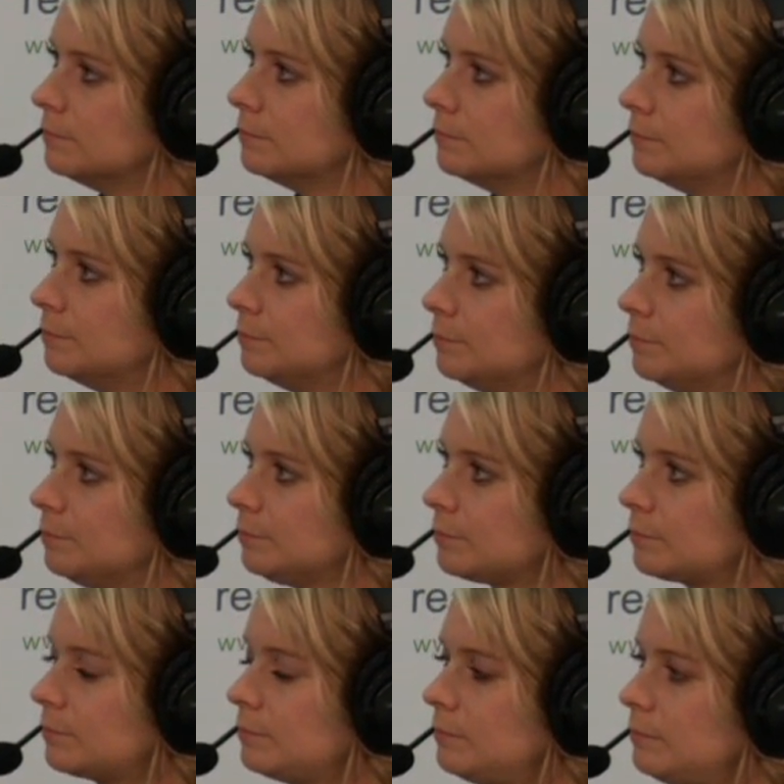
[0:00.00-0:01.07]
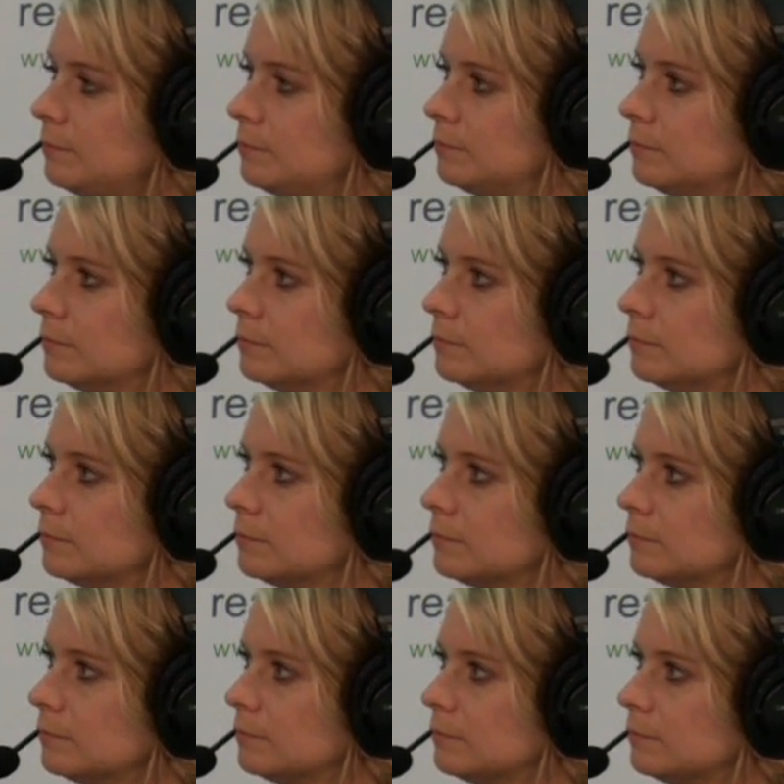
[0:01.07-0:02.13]

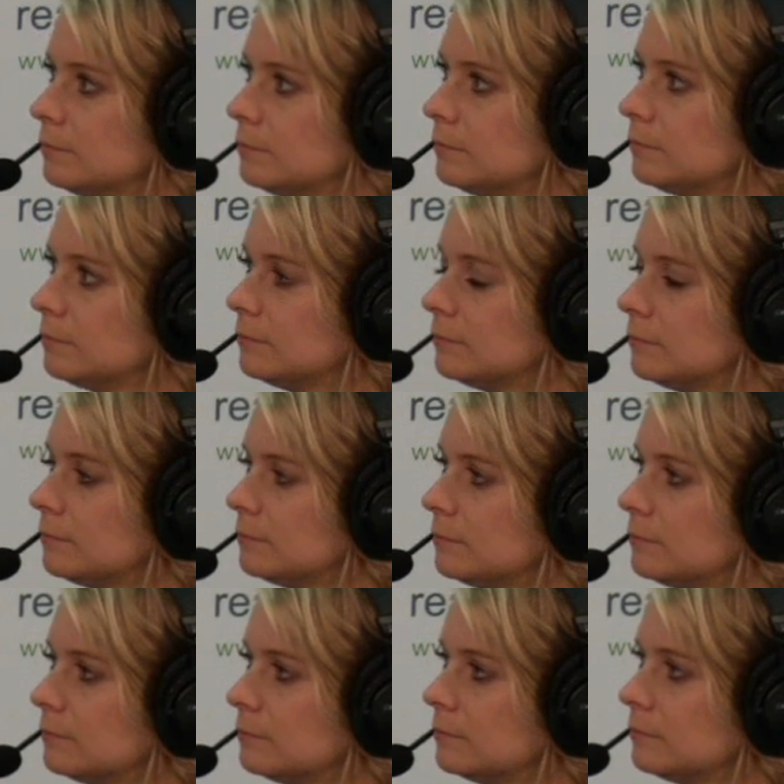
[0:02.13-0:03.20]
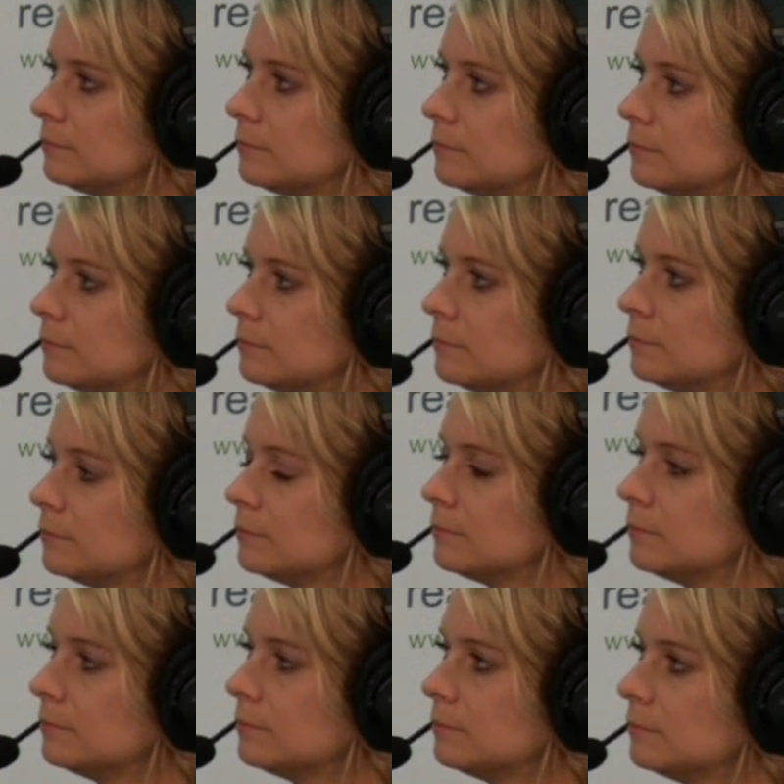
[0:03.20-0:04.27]

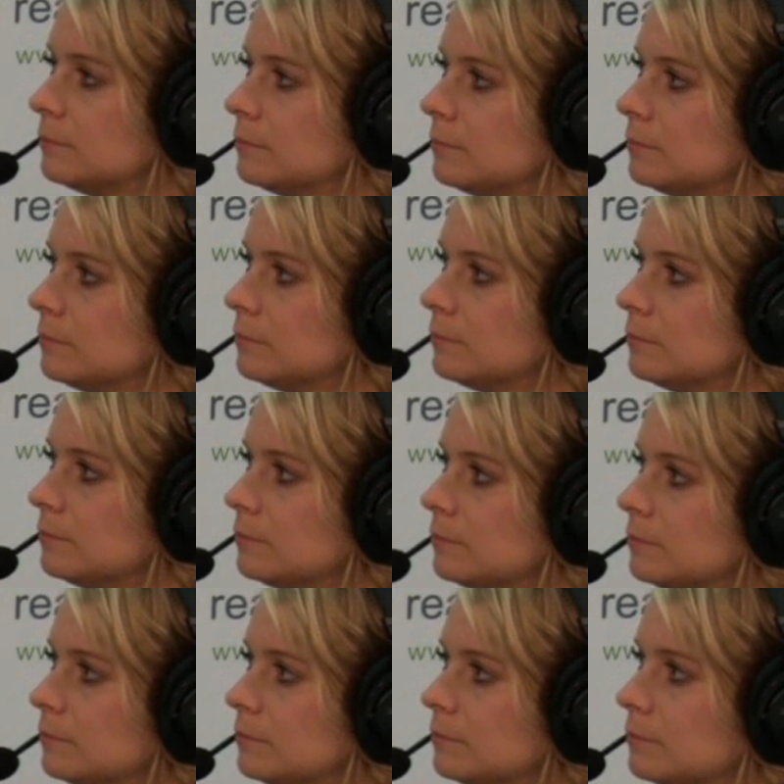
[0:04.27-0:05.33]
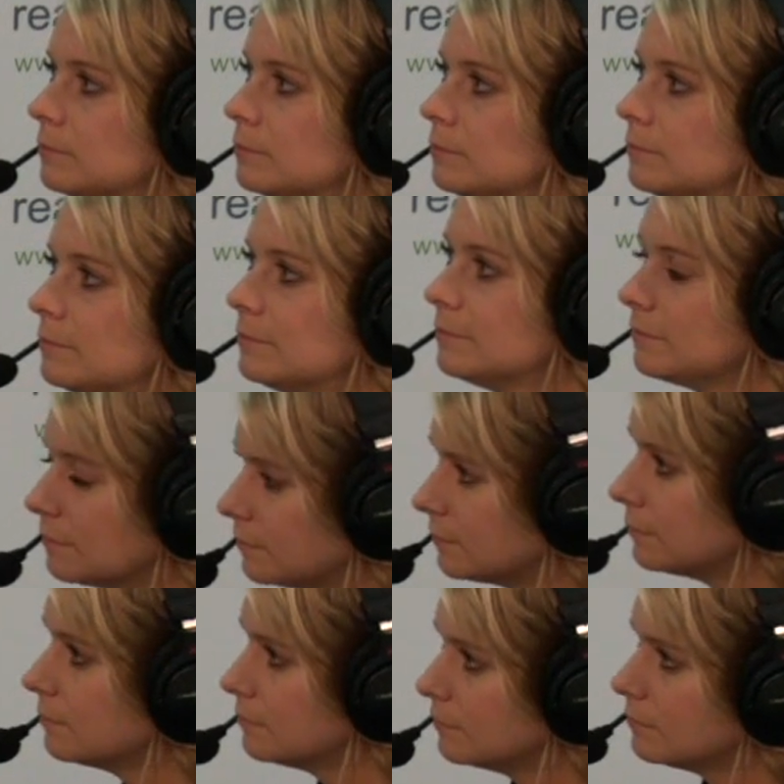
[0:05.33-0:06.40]

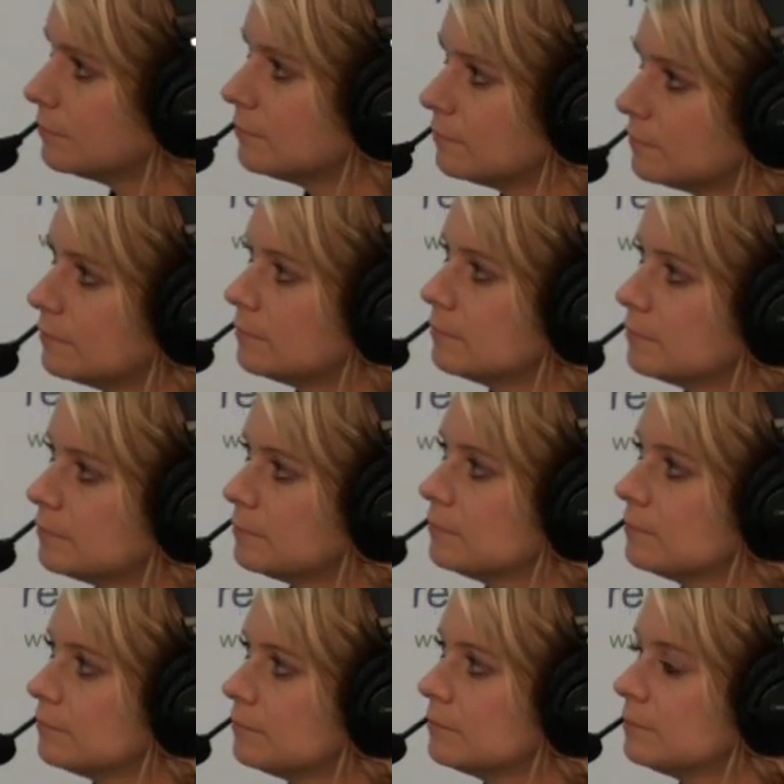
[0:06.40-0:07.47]
No words are spoken by the person on screen.